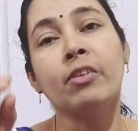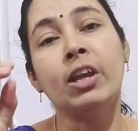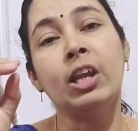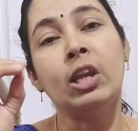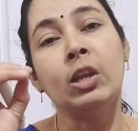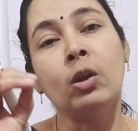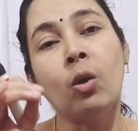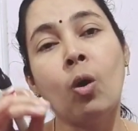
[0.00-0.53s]

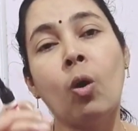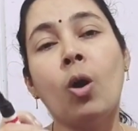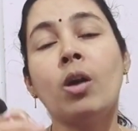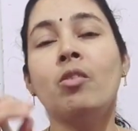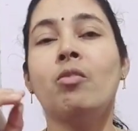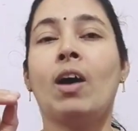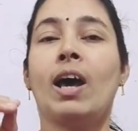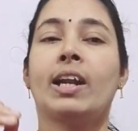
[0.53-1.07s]
will
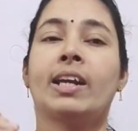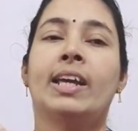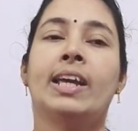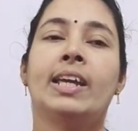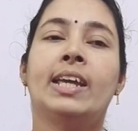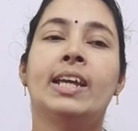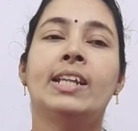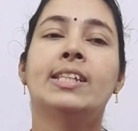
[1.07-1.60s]
not work
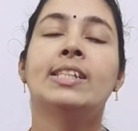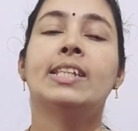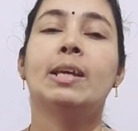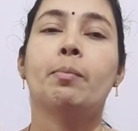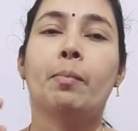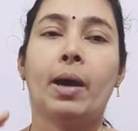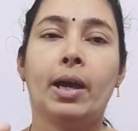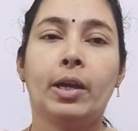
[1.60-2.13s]
against
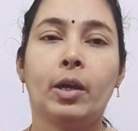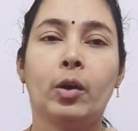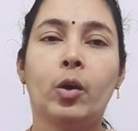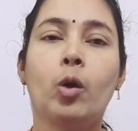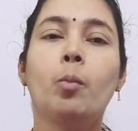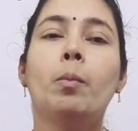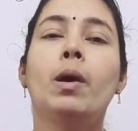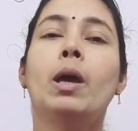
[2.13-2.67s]
a
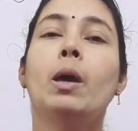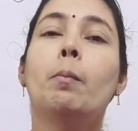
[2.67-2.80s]
microbe